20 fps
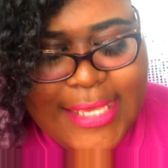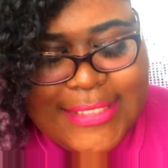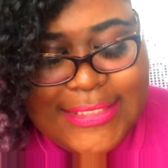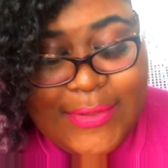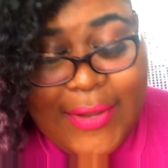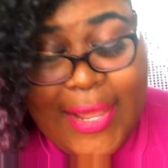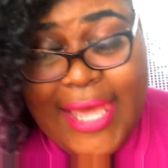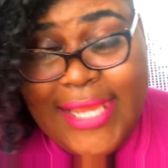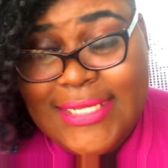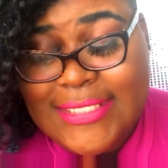
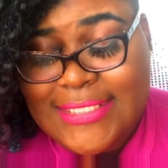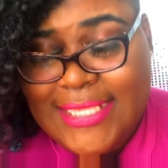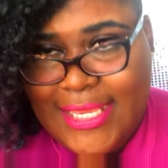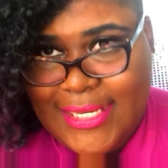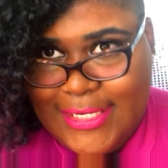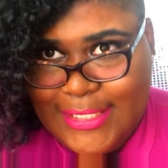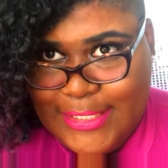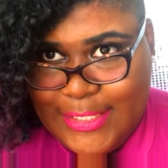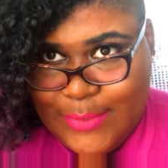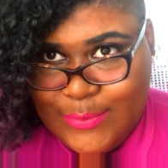So I
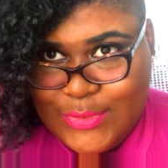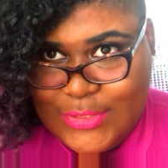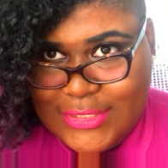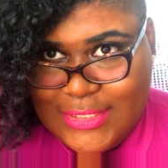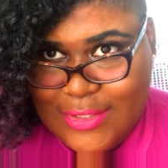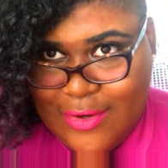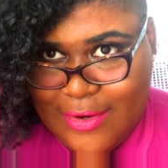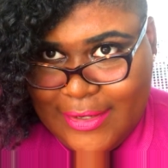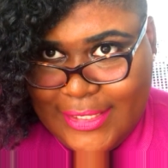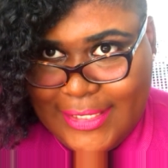decided to go to
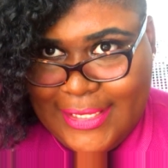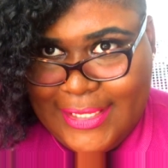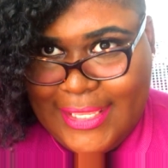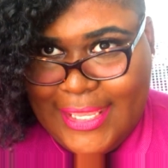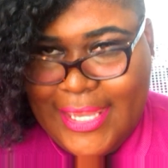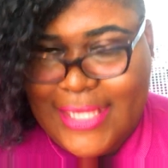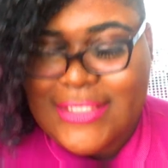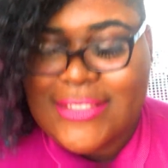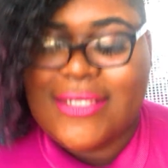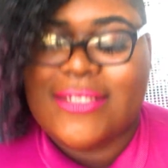Target,
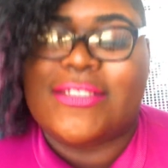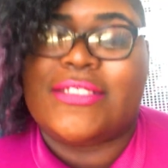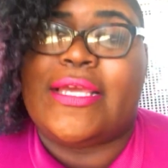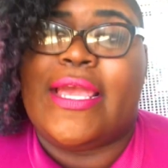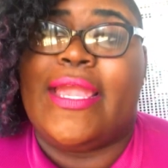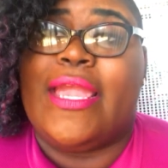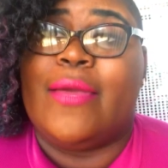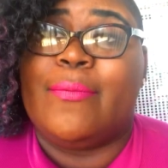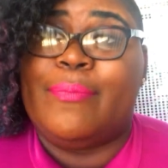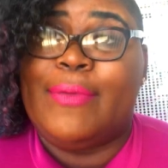aka
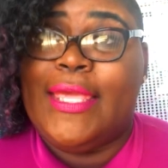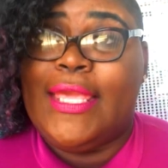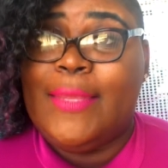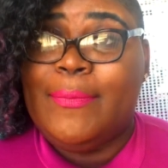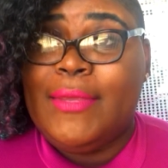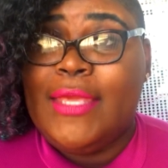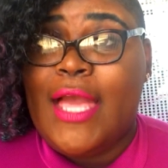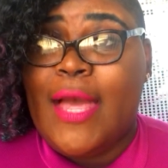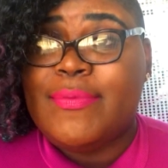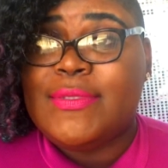Tarjay, and pick
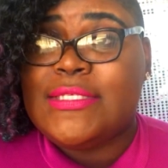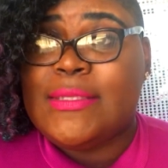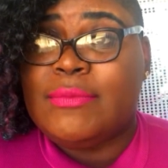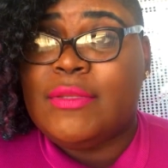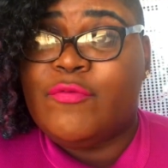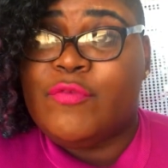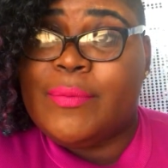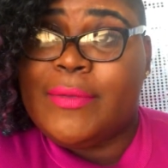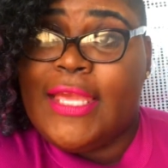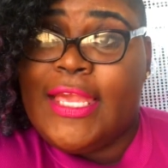me up
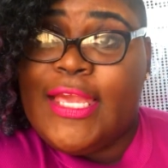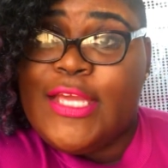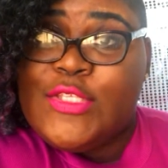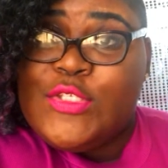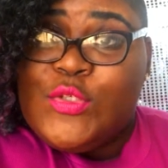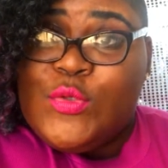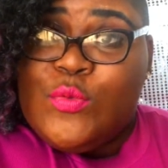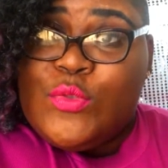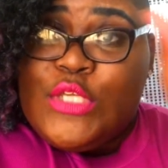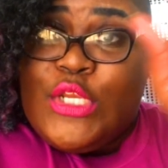something from
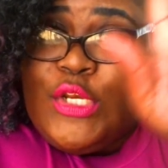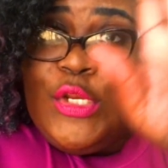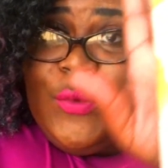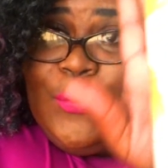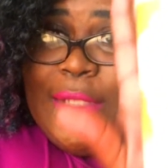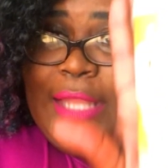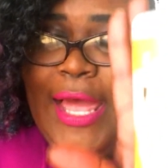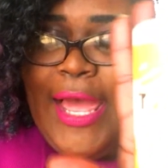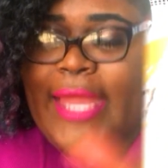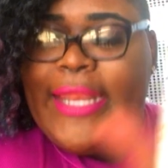Cantu's
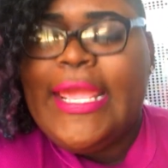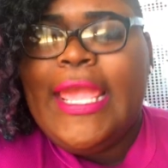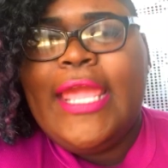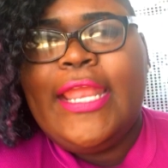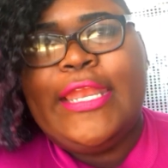new line.